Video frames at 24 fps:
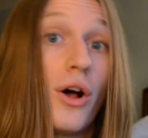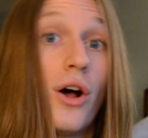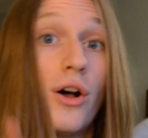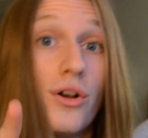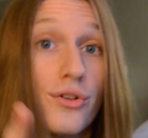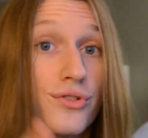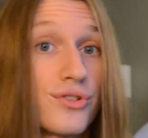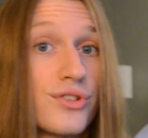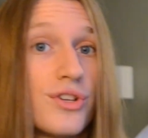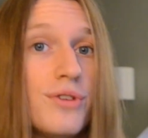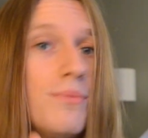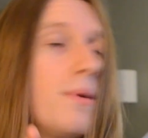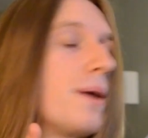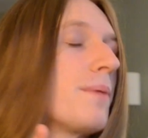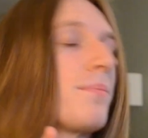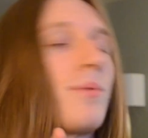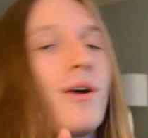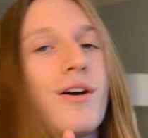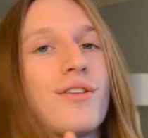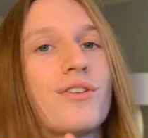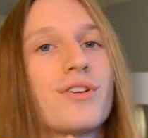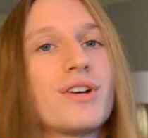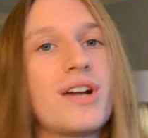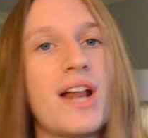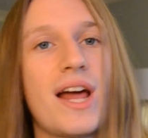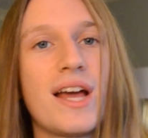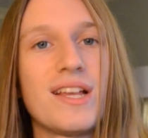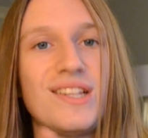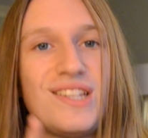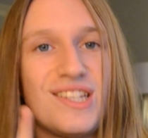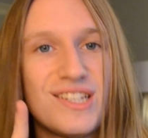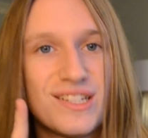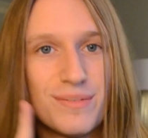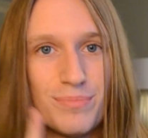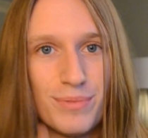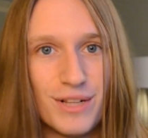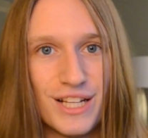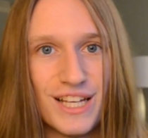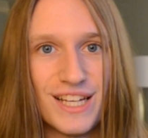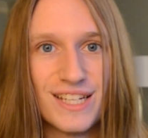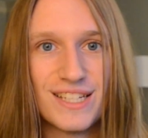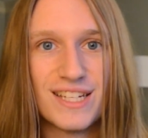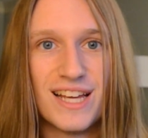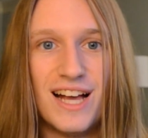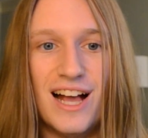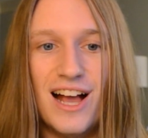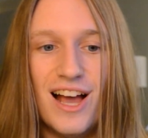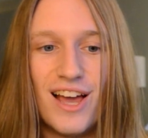Also, my brother and I
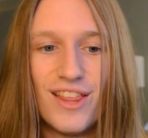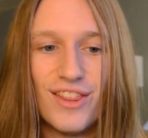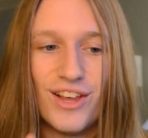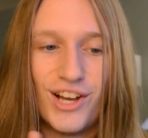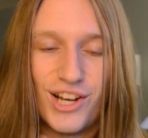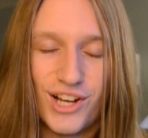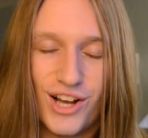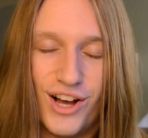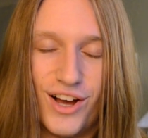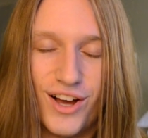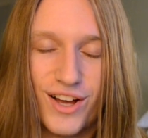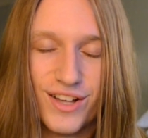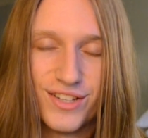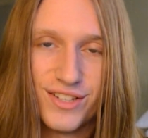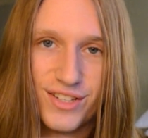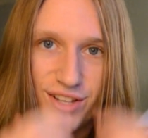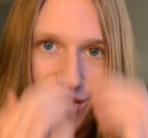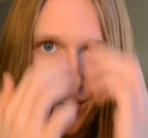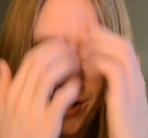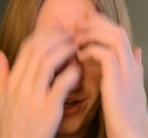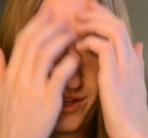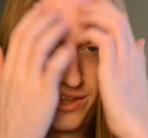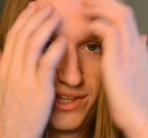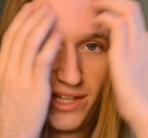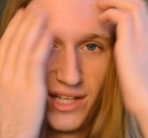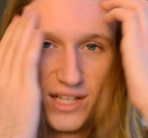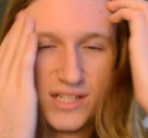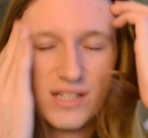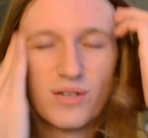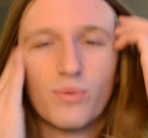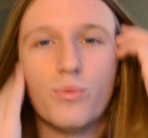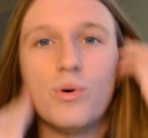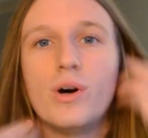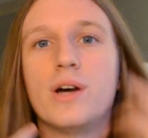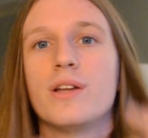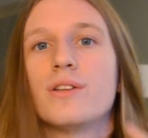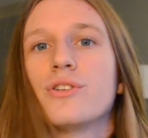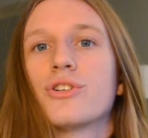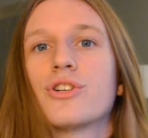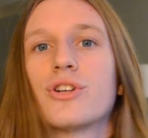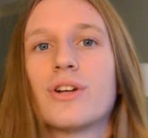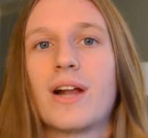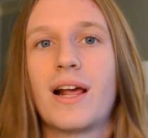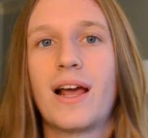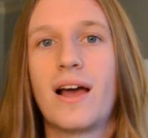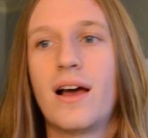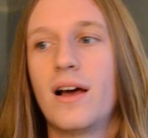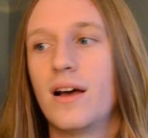split the cost on this one
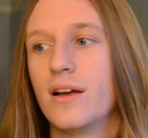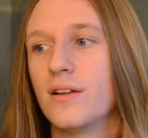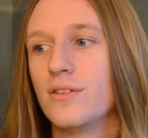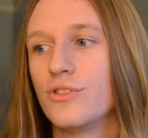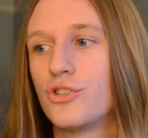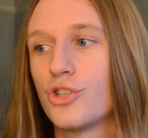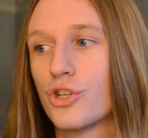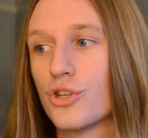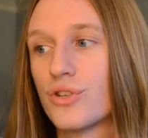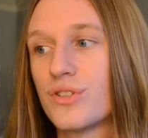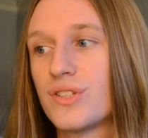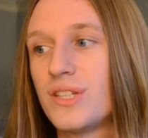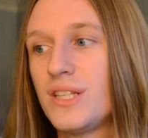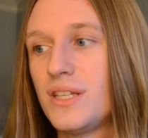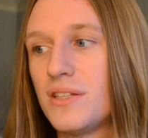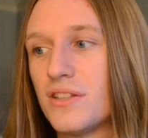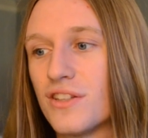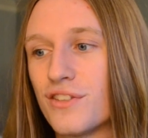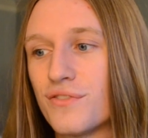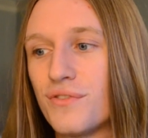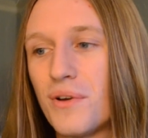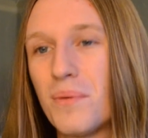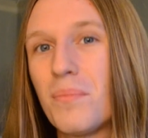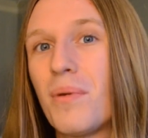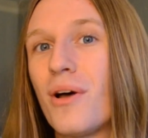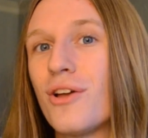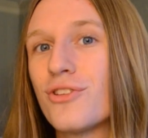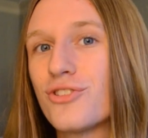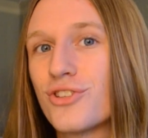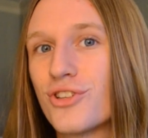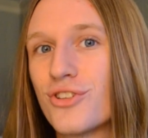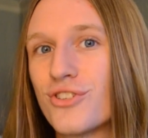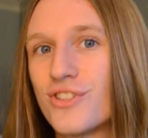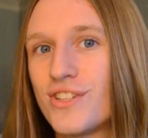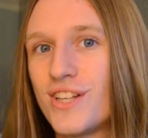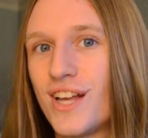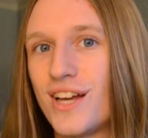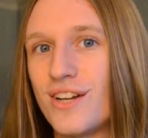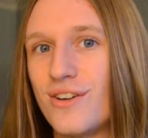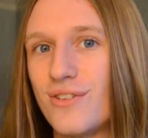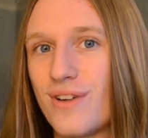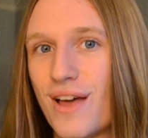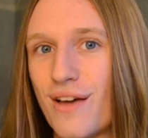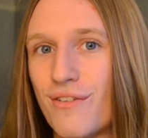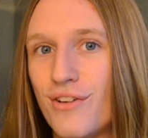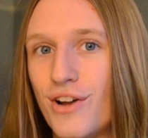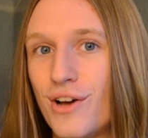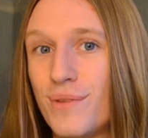jersey, this football jersey. I
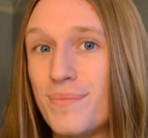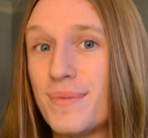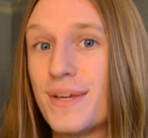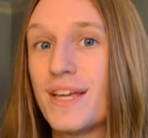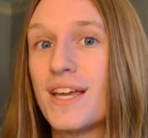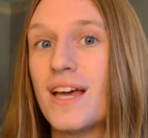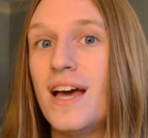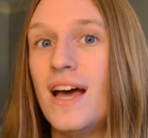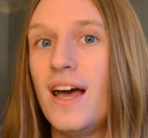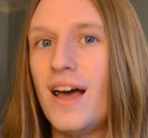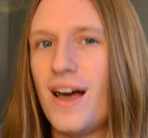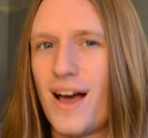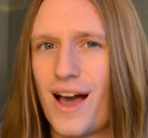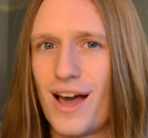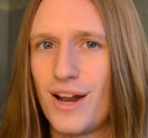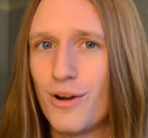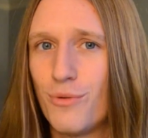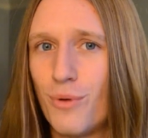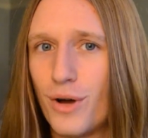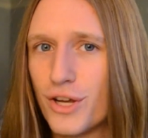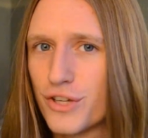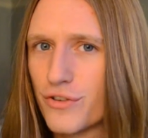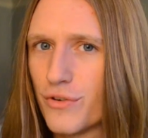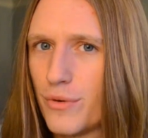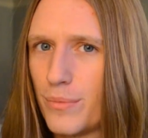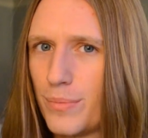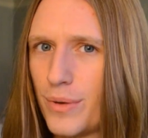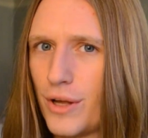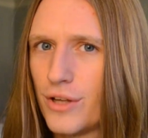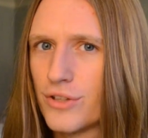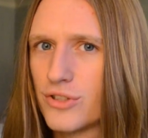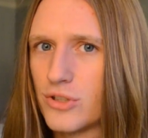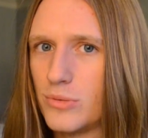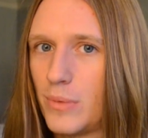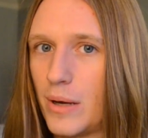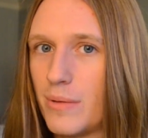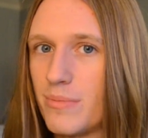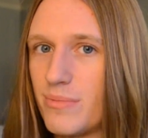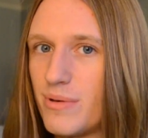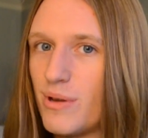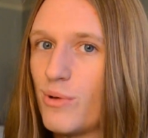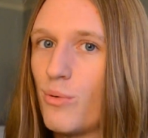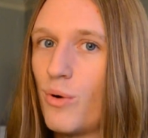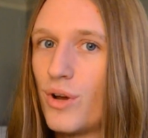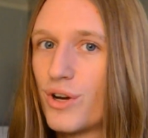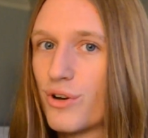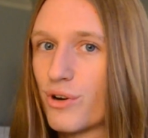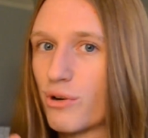don't have it on me. I don't watch football, so you might be
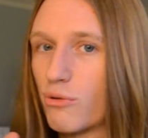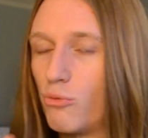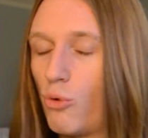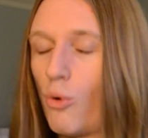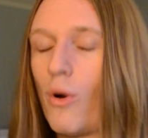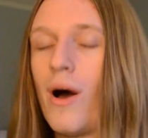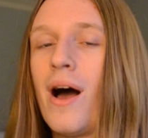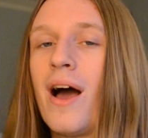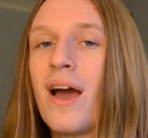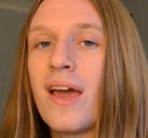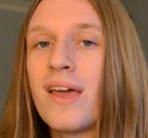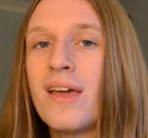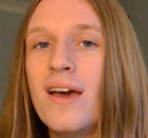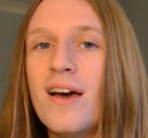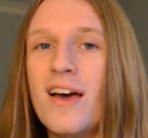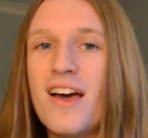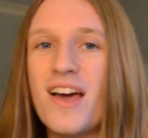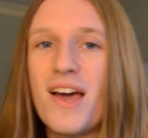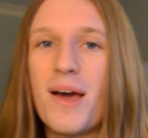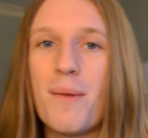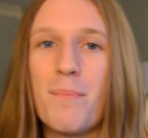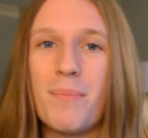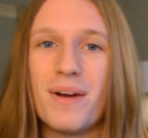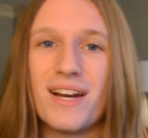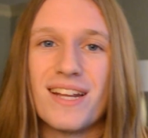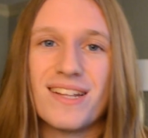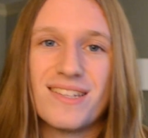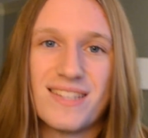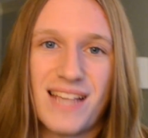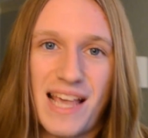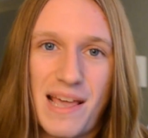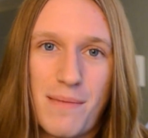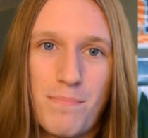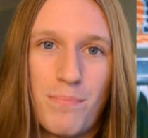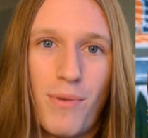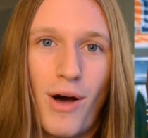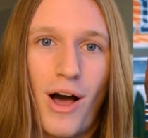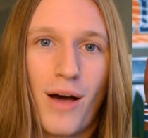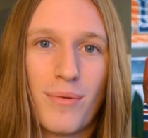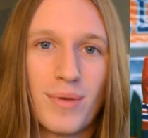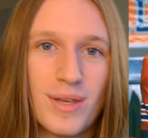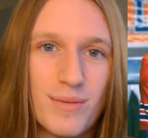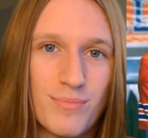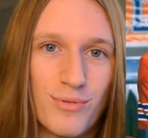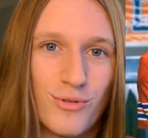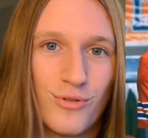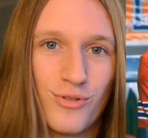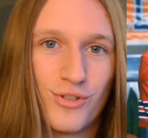wondering why, but it's a
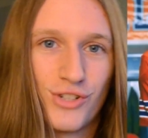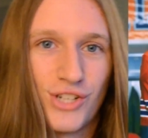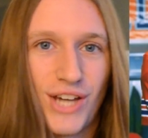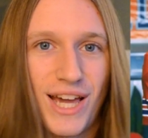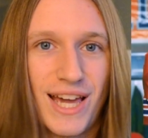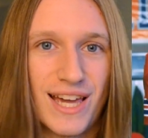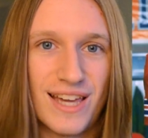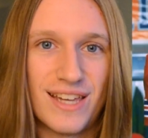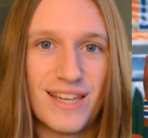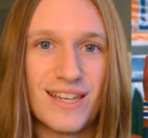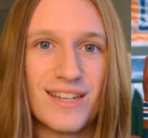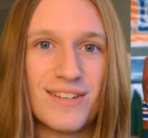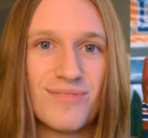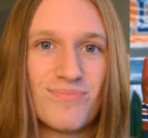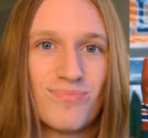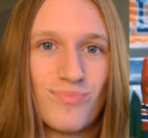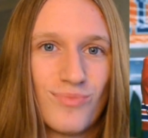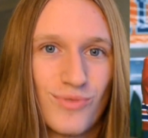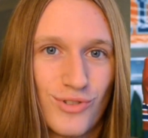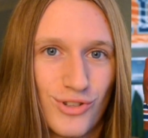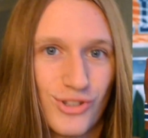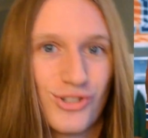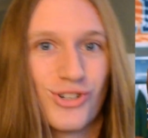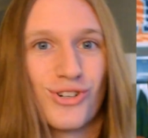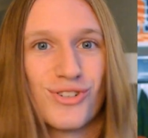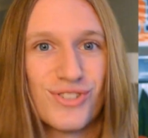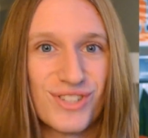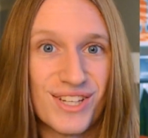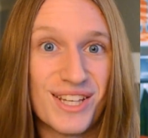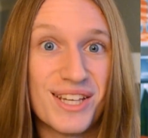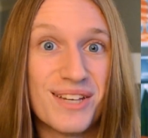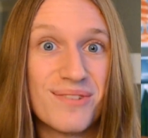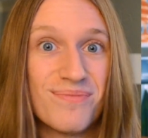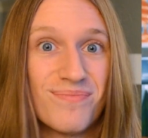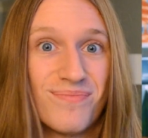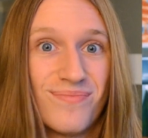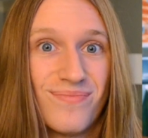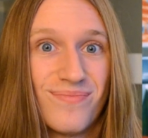Bobby Boucher jersey.